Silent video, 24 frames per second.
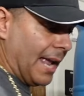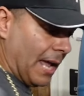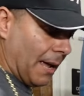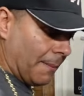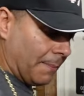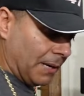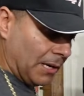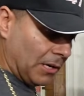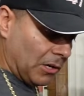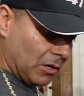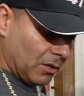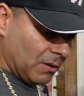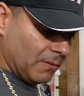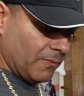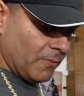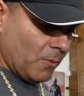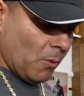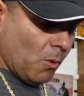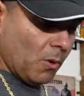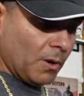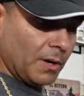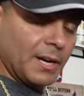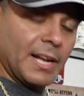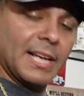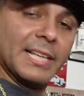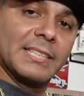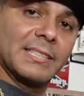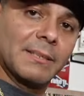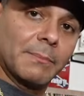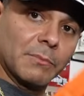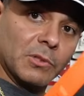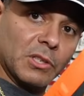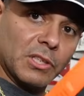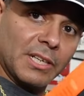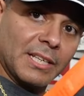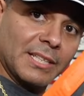I've been looking for, and that's
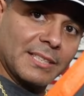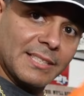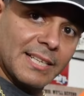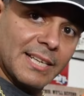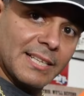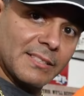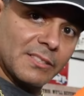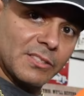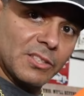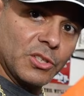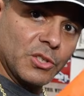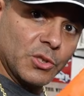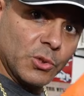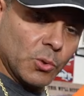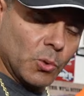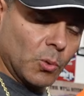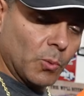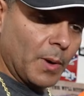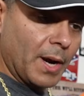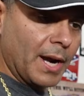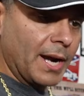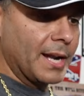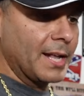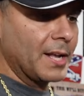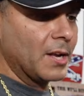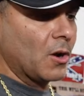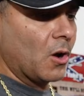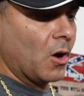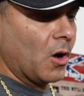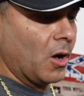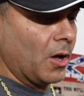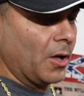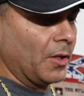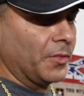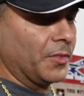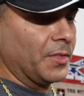I'm going to test the joule rating
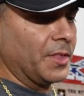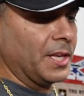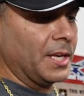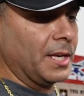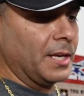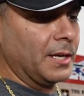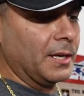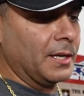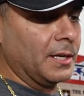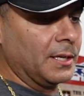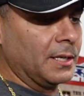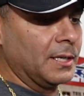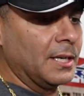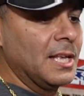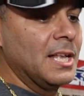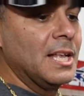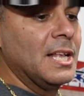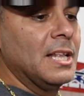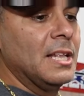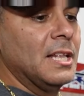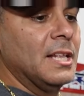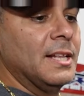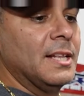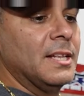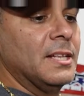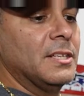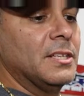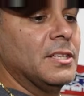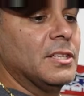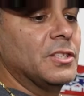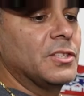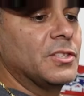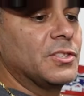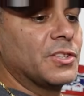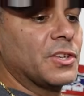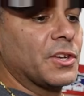on the
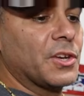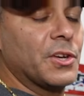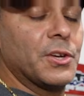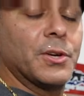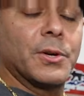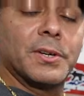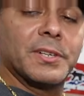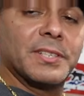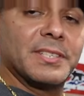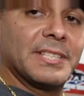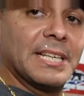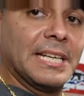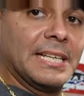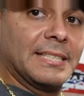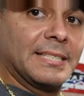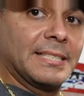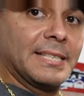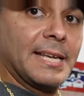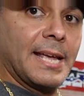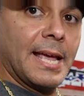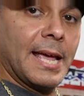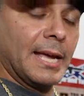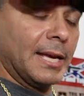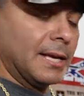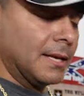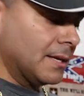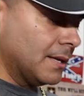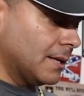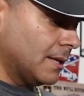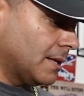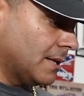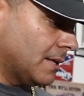Secure 68